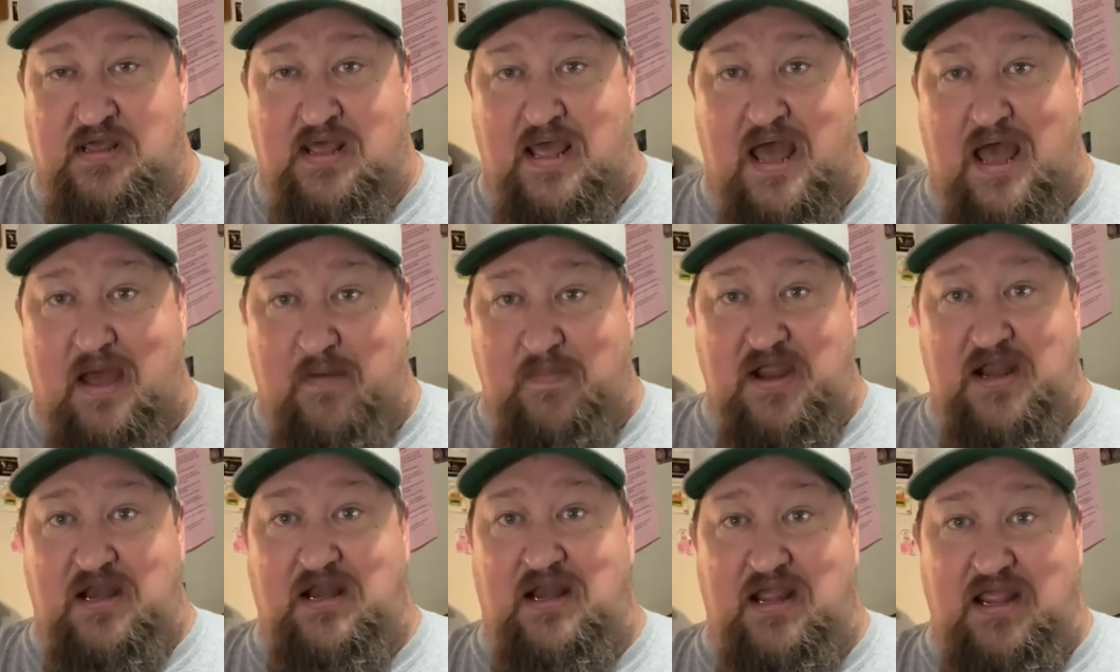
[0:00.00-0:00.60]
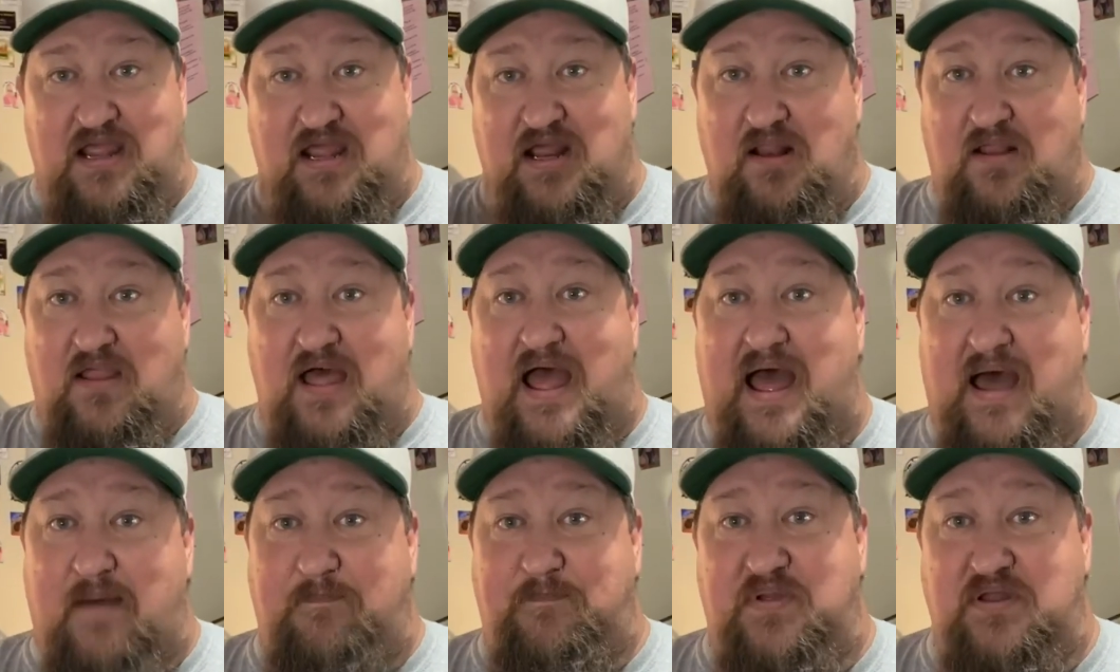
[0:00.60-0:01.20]
I mean, it'll
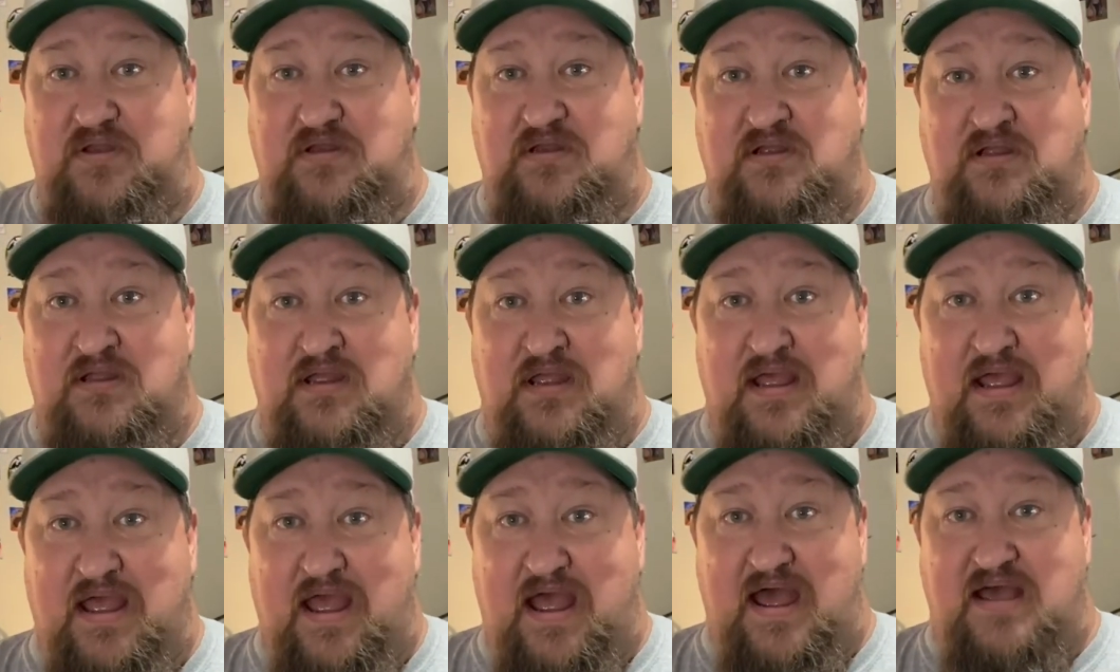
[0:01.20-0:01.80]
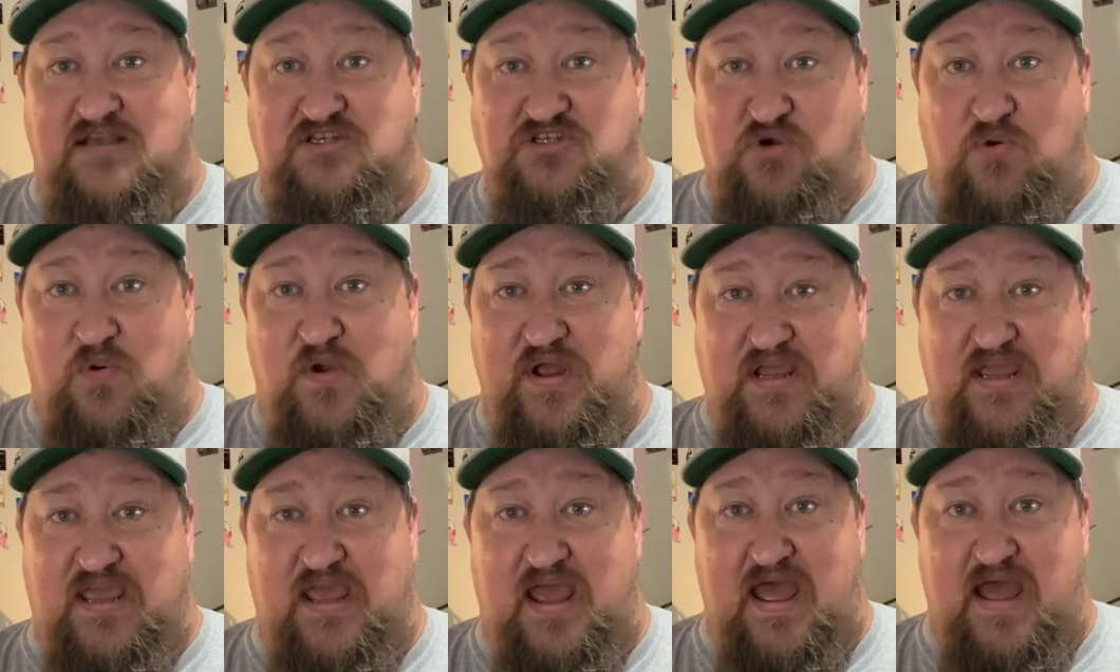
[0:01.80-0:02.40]
happen as
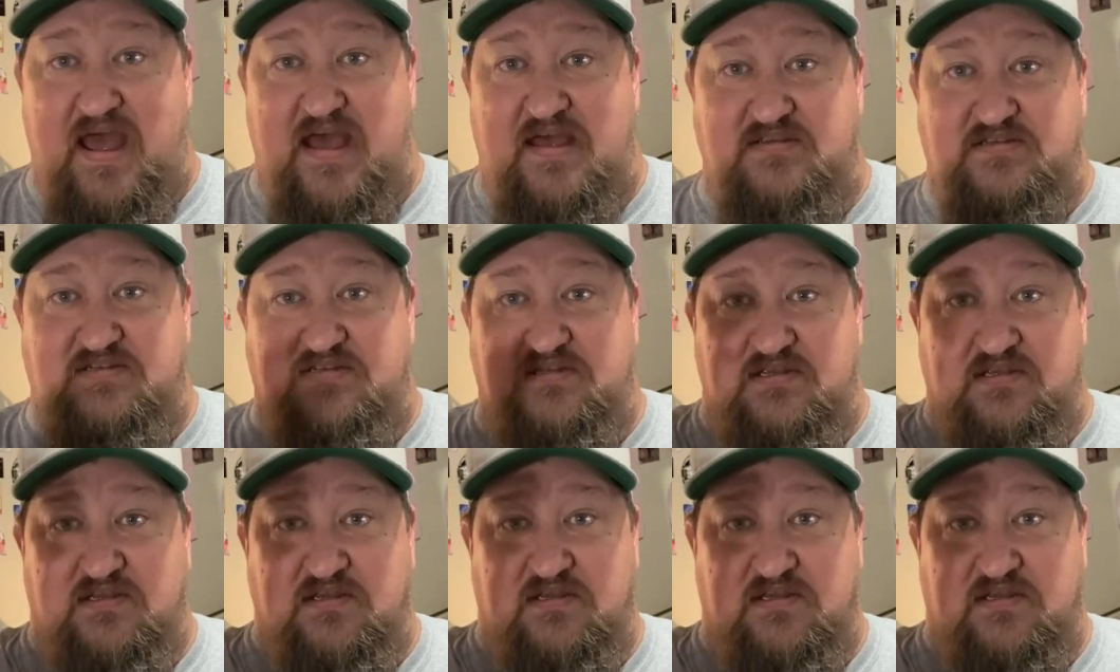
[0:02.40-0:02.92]
quick as